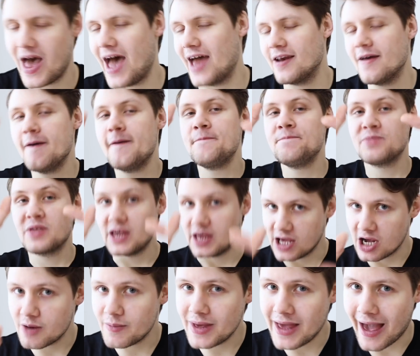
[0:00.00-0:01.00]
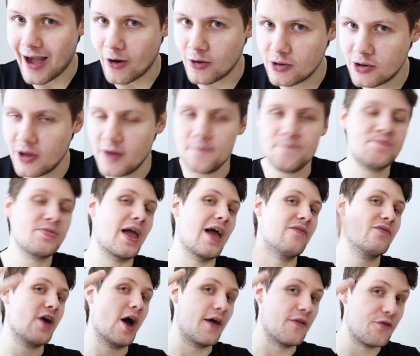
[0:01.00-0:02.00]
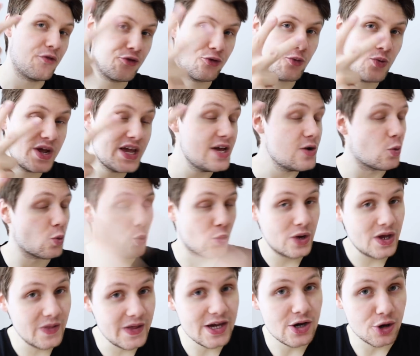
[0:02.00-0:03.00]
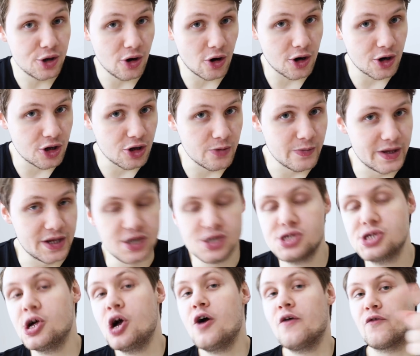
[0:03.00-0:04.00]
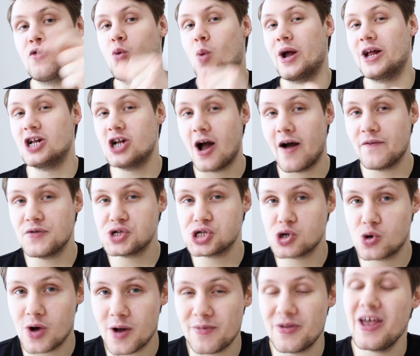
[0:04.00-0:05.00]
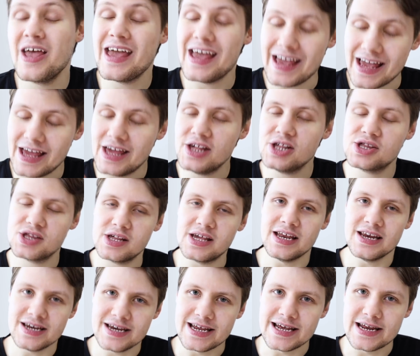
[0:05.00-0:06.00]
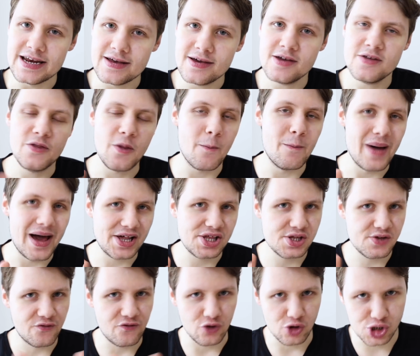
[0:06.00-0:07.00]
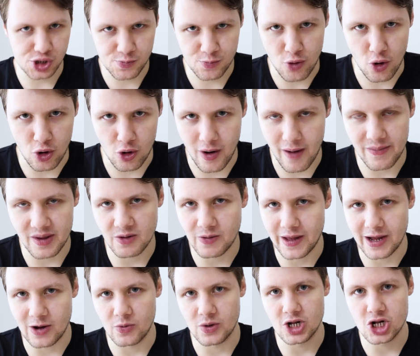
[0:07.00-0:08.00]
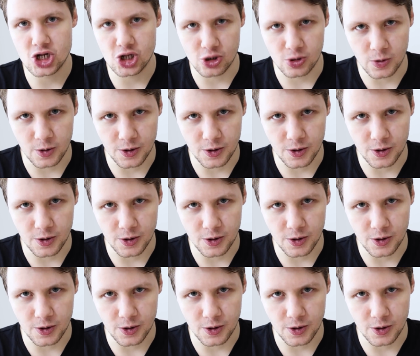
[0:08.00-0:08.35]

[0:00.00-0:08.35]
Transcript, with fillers: that? Hear me out. I've got three really good arguments for why JavaScript is indeed the best first programming language to